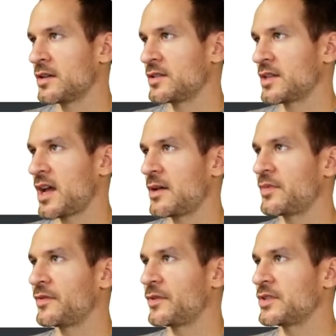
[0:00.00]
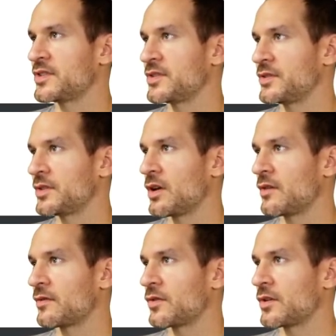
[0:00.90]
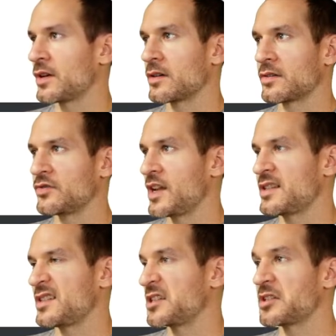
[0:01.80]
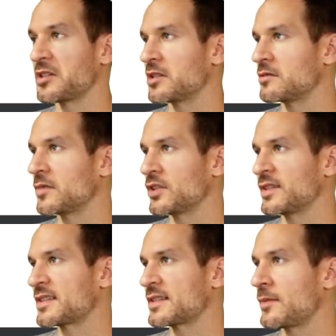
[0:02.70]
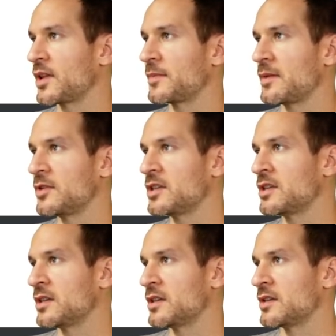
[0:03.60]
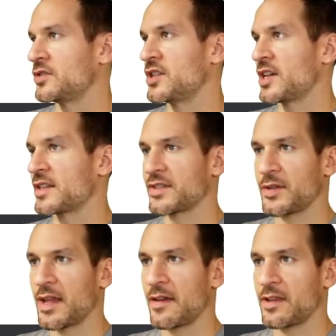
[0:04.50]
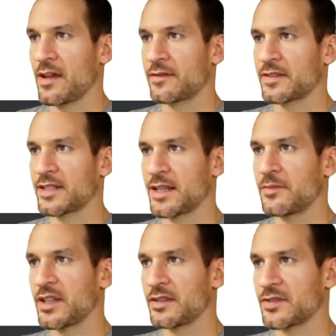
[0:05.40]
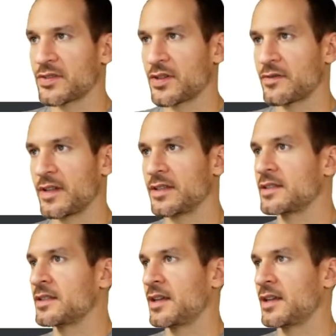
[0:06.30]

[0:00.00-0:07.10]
So I prefer to go for creating a text element maybe, just so that we have something to start with.